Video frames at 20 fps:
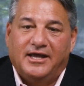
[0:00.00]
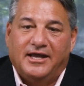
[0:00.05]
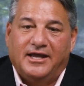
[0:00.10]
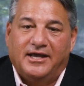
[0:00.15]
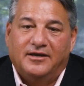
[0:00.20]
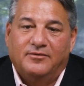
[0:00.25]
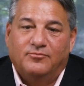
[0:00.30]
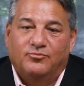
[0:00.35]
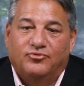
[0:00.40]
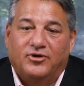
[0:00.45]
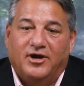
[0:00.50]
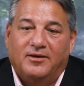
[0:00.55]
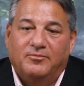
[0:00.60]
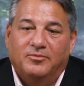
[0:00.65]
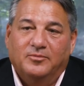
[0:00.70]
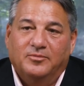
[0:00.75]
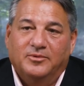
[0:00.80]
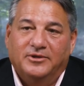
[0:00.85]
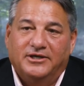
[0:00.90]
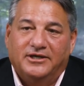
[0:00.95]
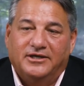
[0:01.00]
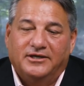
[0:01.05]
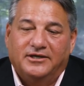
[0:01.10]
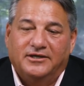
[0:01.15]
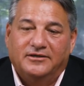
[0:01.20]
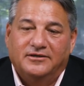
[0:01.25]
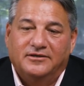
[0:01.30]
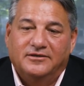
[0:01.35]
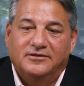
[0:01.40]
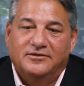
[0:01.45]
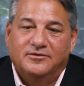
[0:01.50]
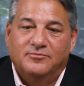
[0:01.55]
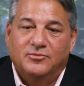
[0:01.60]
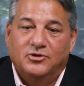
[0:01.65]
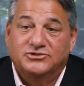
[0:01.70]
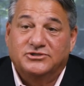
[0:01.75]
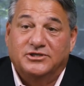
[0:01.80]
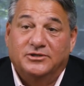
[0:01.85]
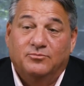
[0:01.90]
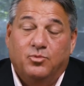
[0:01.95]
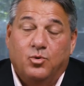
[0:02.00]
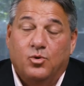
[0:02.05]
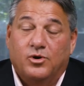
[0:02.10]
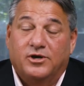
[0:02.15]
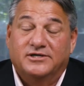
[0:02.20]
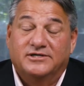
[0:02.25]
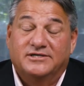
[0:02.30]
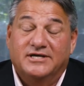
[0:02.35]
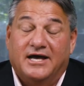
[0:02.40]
And probably the most important